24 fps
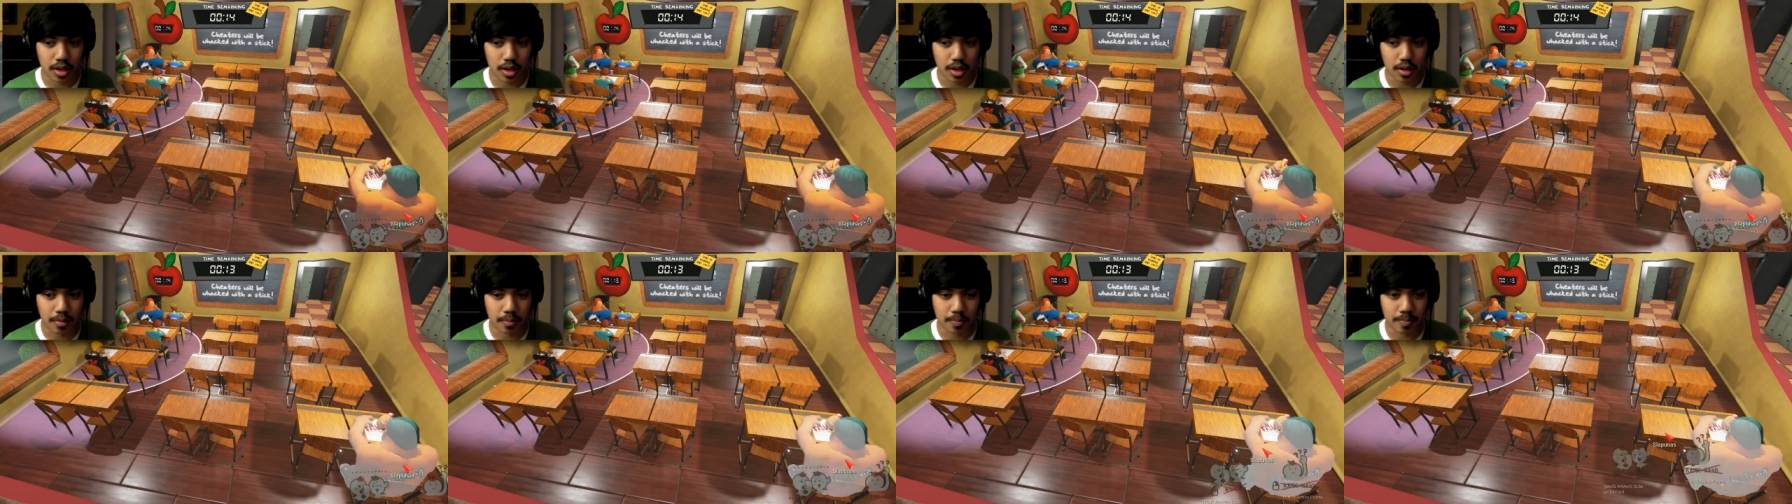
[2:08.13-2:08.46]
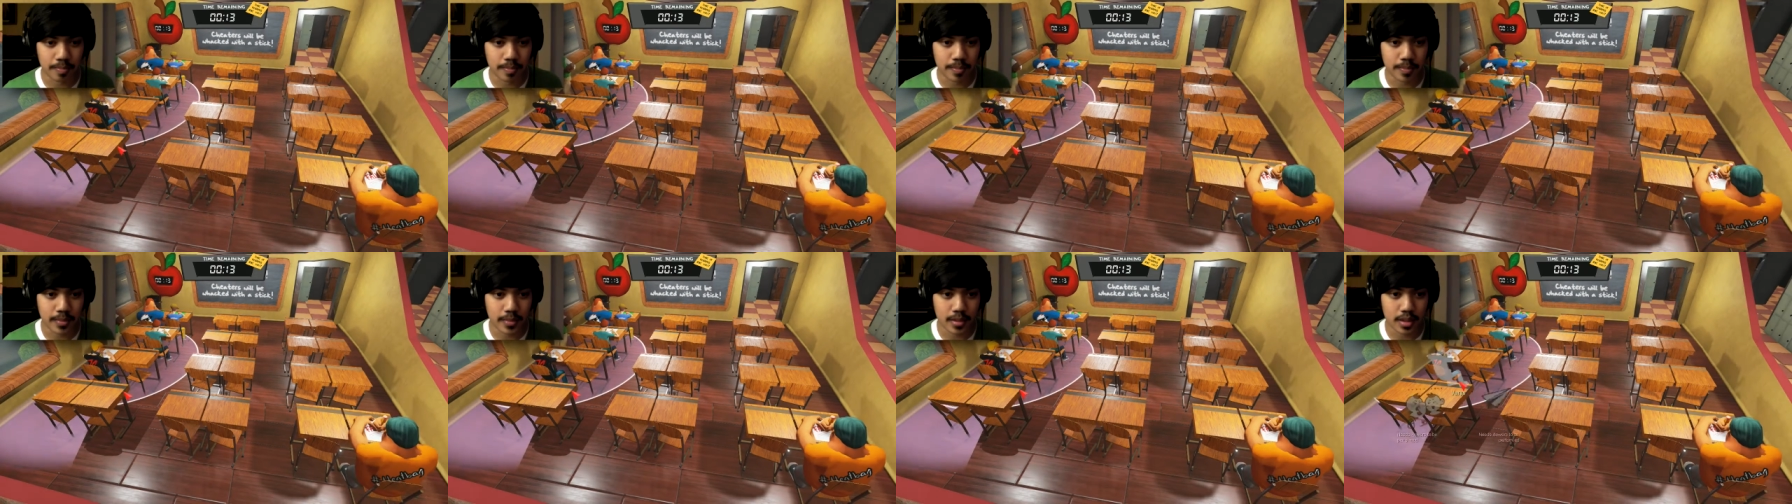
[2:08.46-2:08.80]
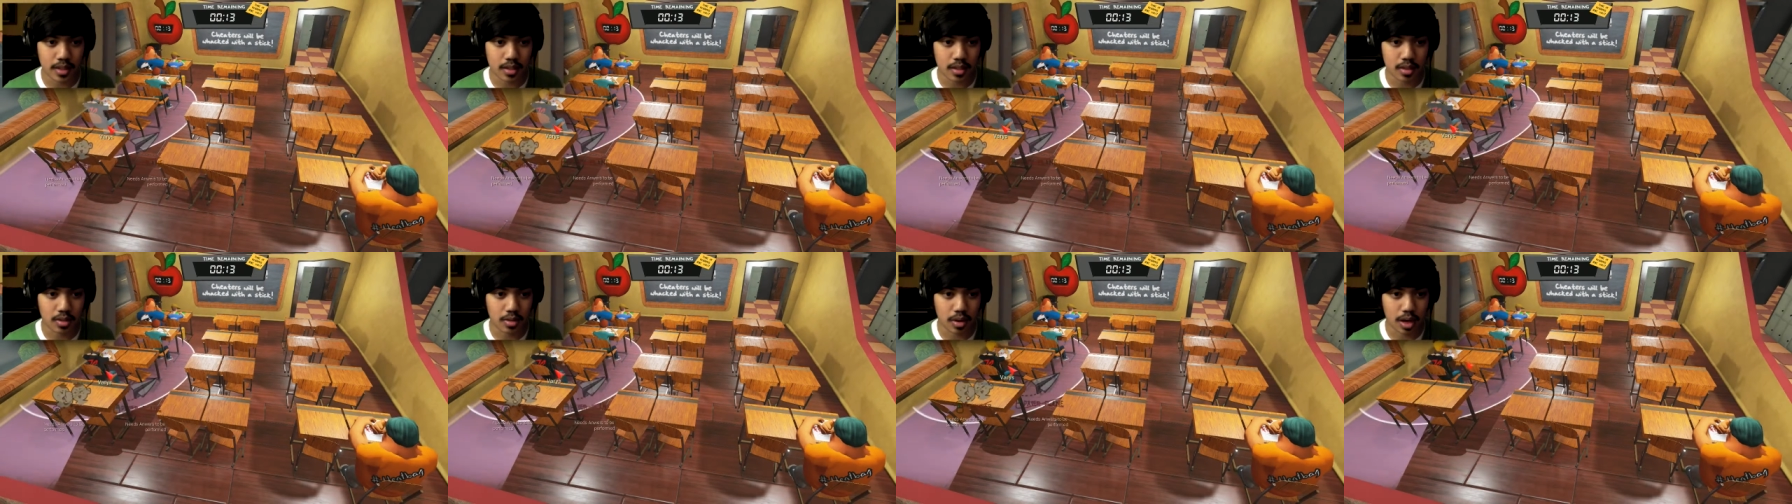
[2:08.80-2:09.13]
Um,
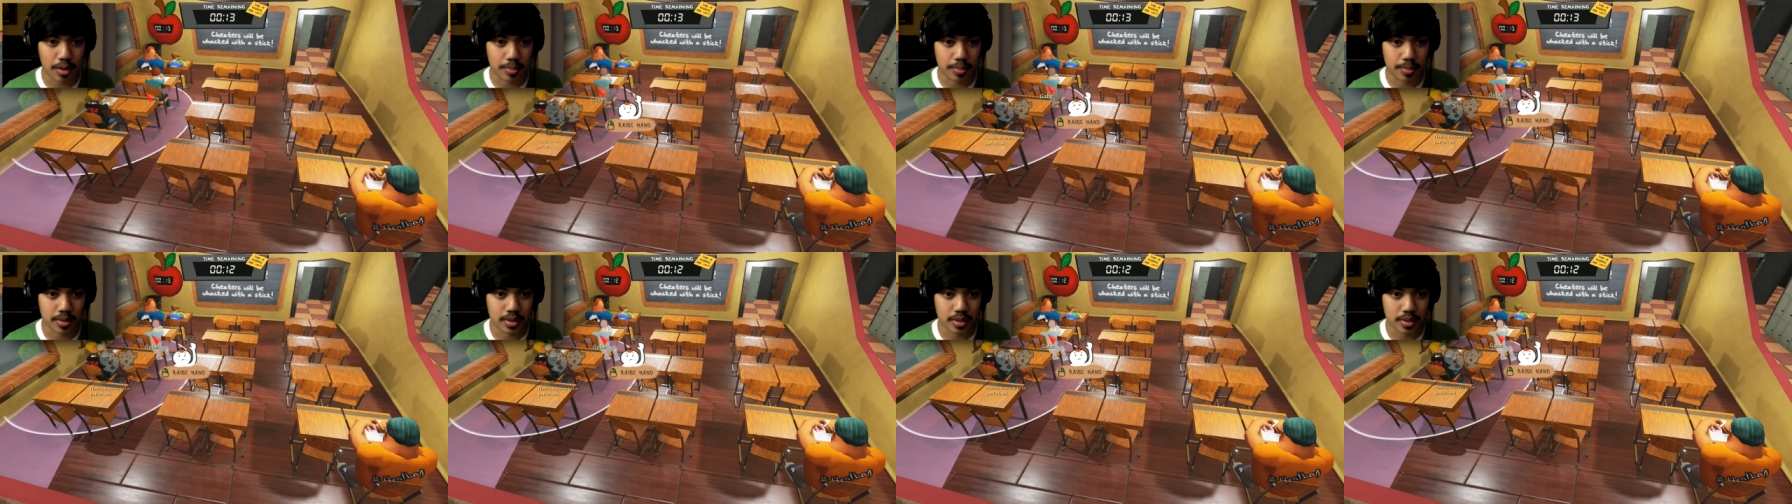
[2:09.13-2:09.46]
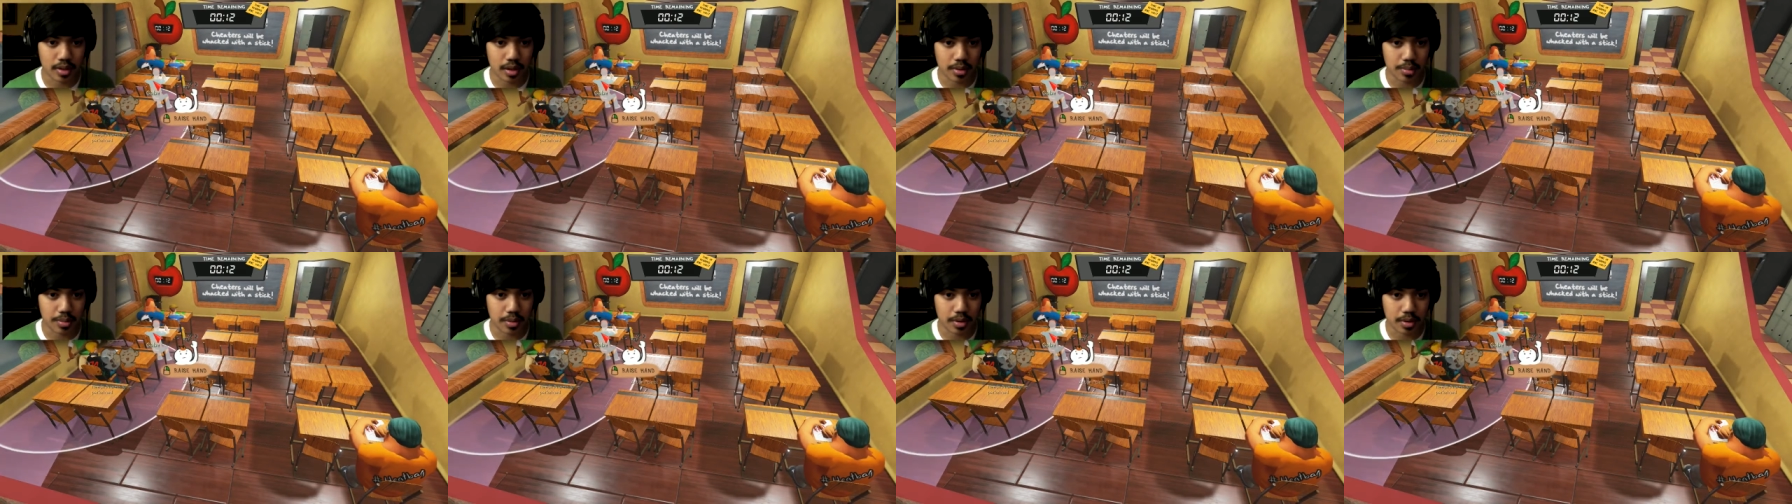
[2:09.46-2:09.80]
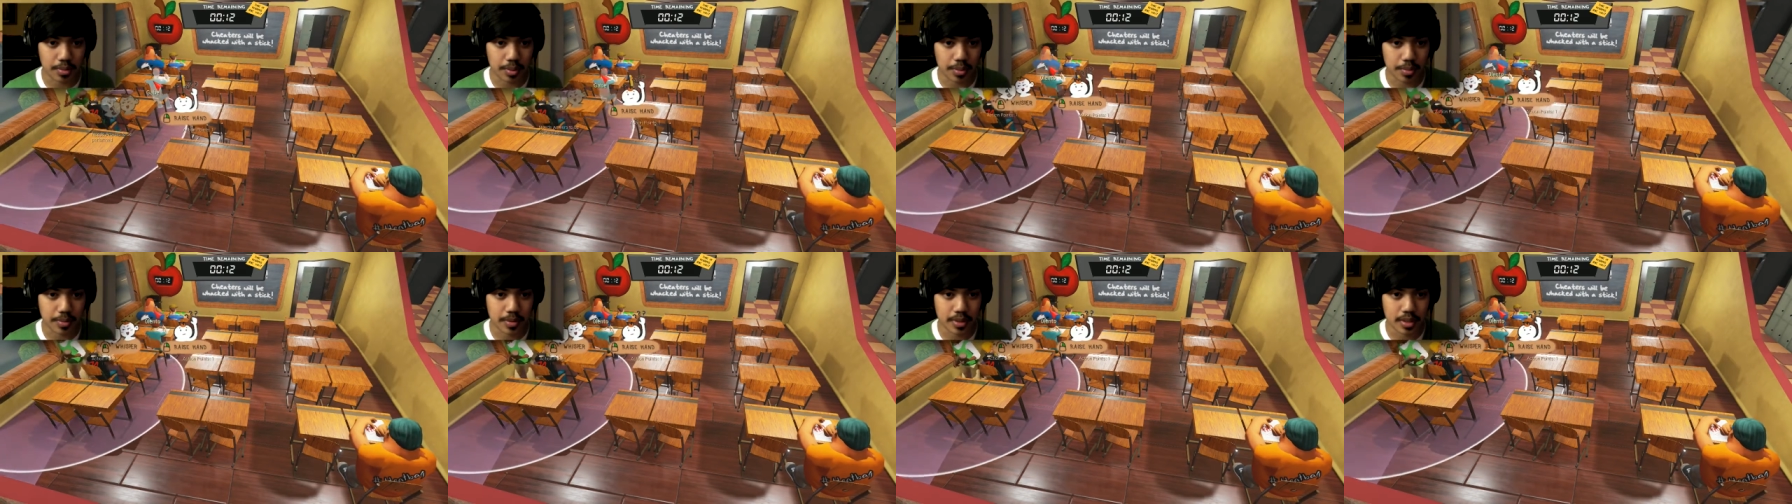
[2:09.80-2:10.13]
crap, crap, crap,
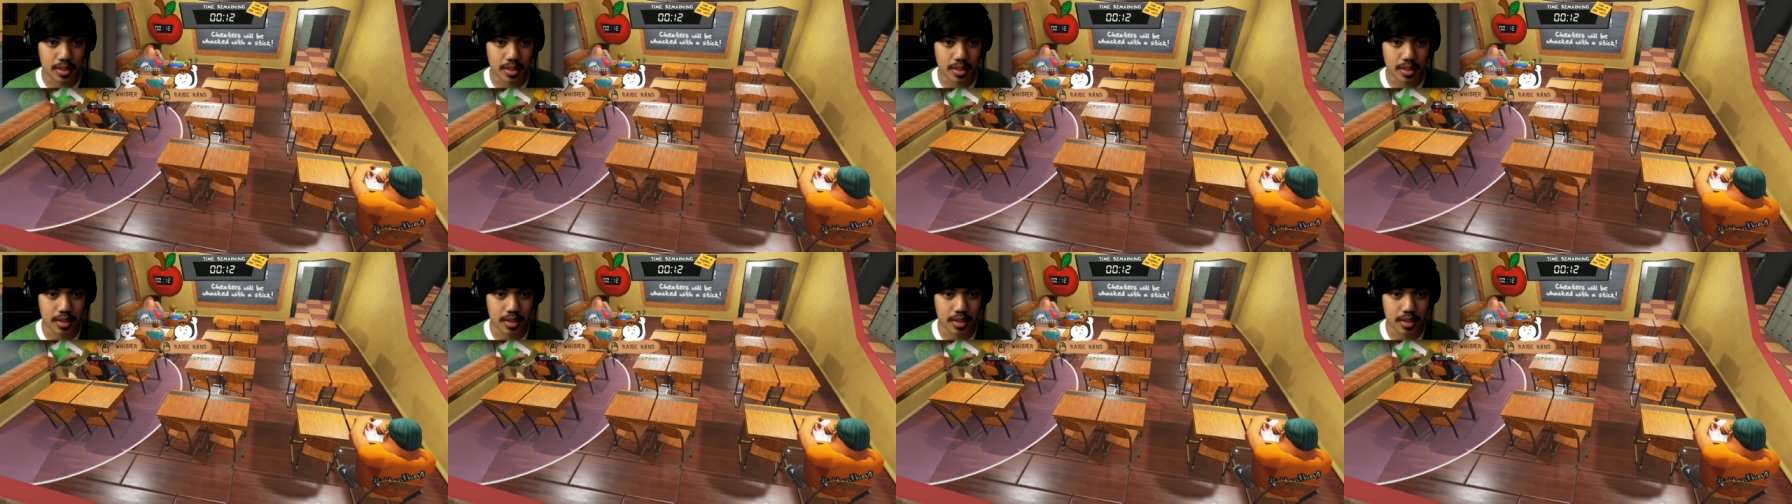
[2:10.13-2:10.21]
crap.